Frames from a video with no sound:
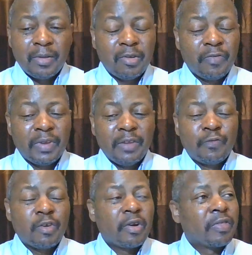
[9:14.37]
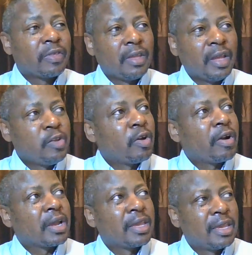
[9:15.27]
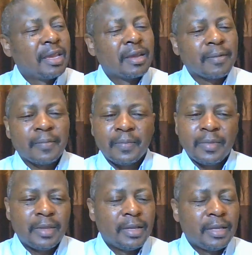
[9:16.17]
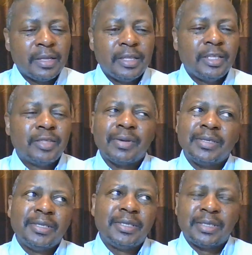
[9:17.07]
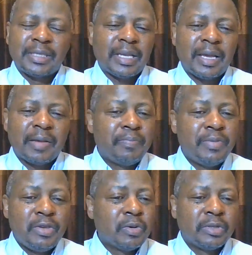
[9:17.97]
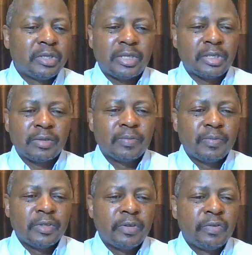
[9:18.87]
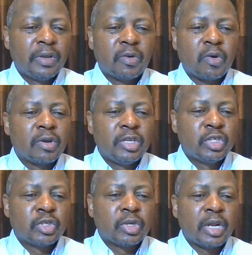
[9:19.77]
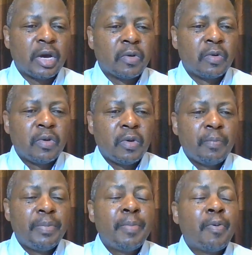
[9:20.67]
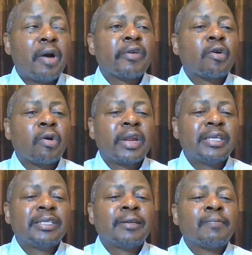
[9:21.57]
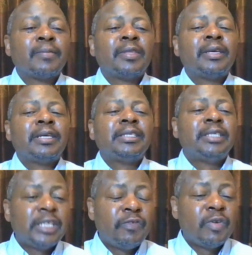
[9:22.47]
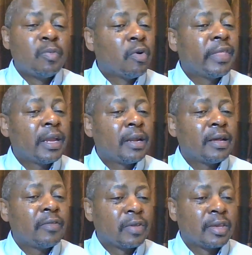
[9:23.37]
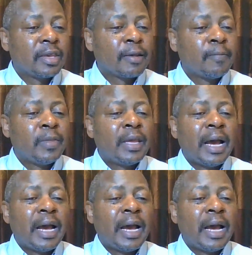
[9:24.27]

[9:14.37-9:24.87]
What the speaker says: You know, even if you are a king, this one is beyond recognition now. People are recognizing David more than the king.